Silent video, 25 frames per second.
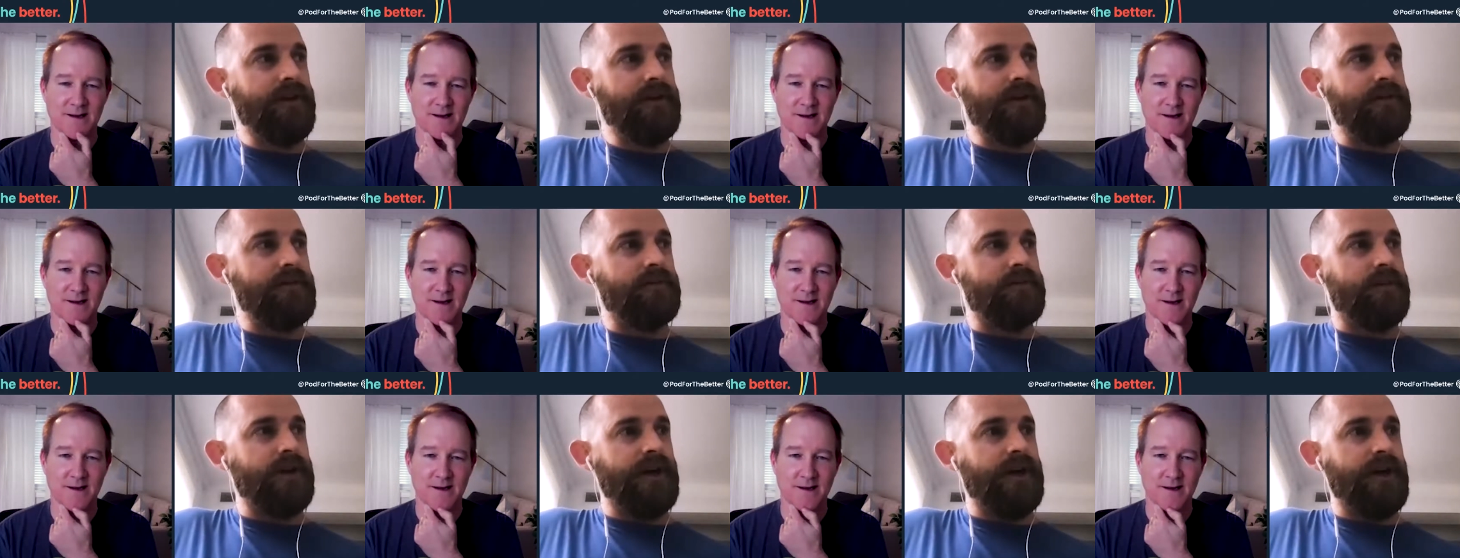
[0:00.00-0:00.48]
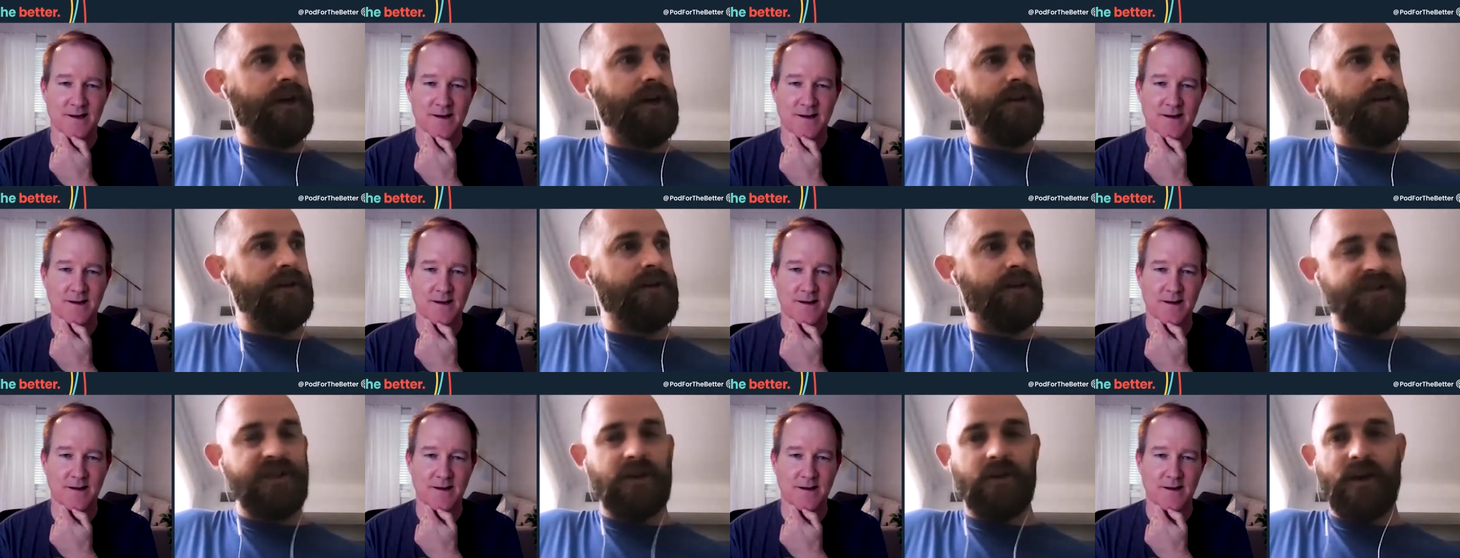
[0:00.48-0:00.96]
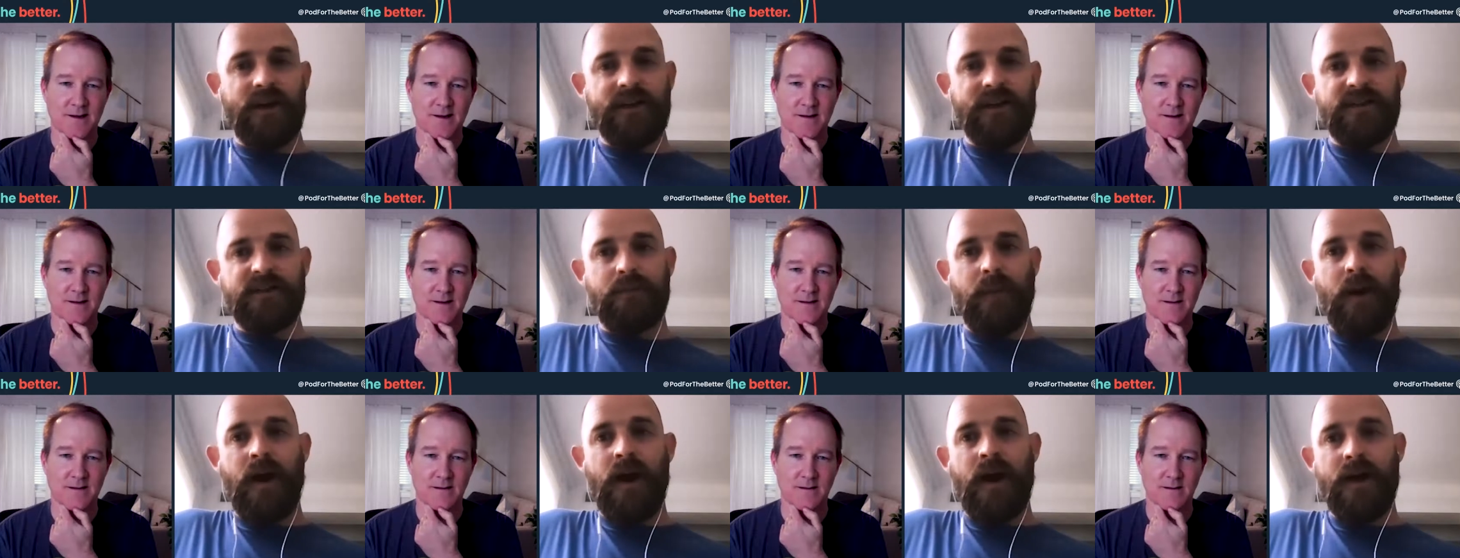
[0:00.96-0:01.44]
Speaker 1: but uh, no, it's a great
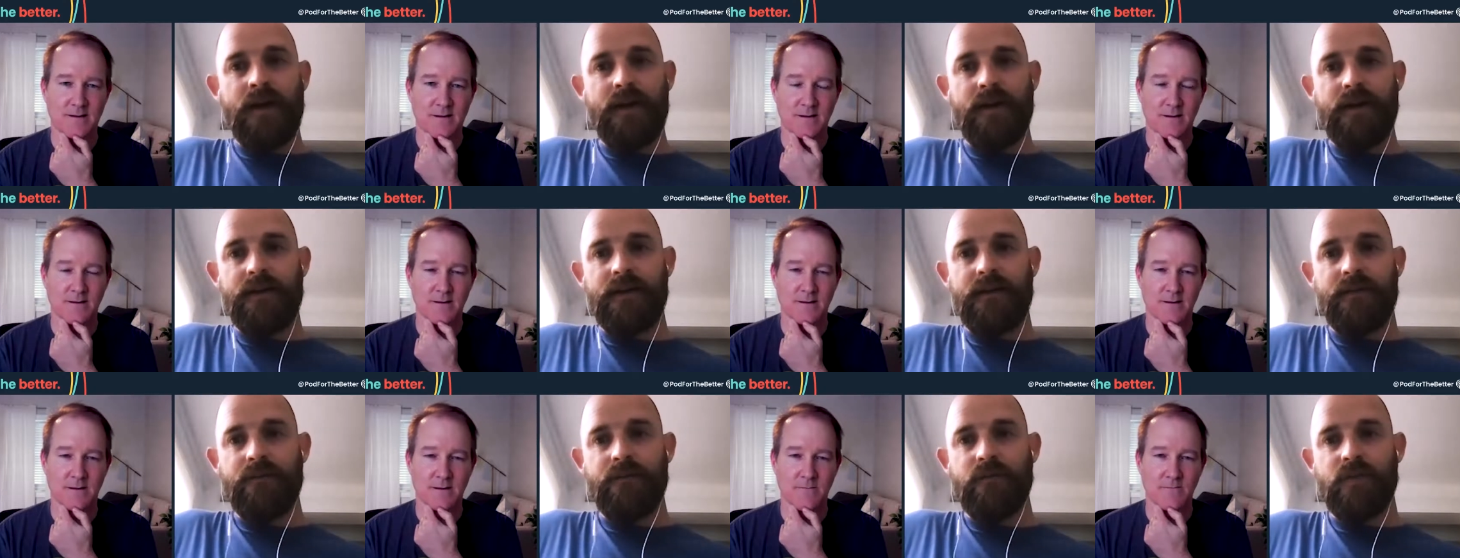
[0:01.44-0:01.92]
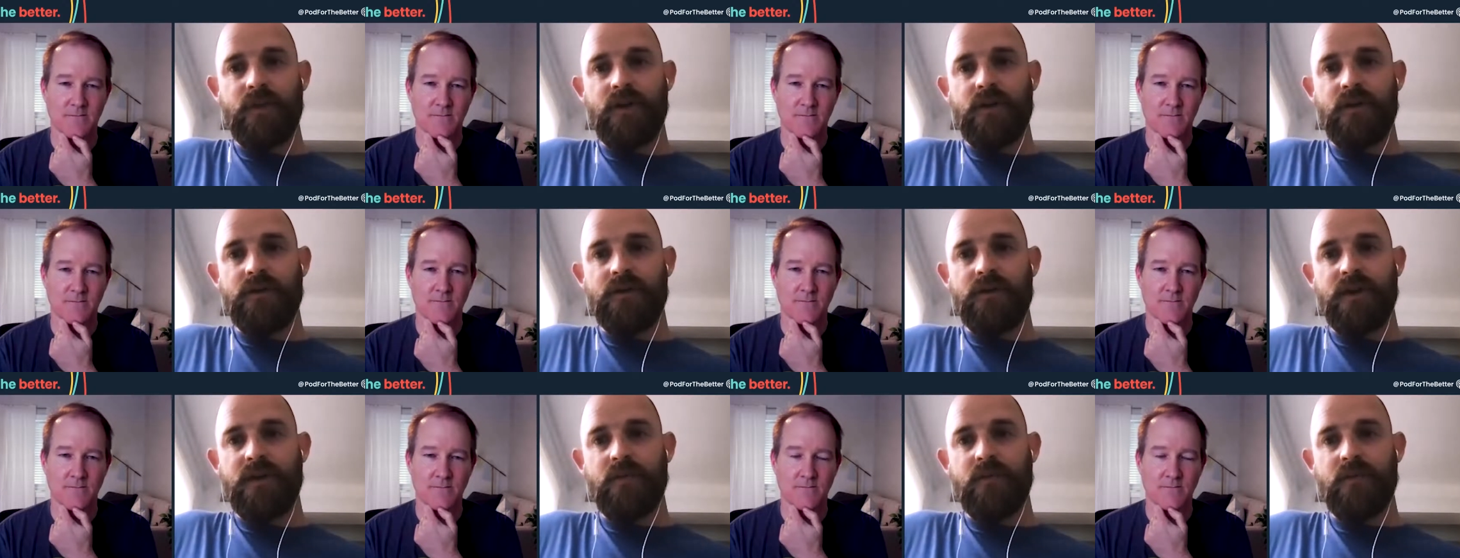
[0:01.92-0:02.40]
spot you know,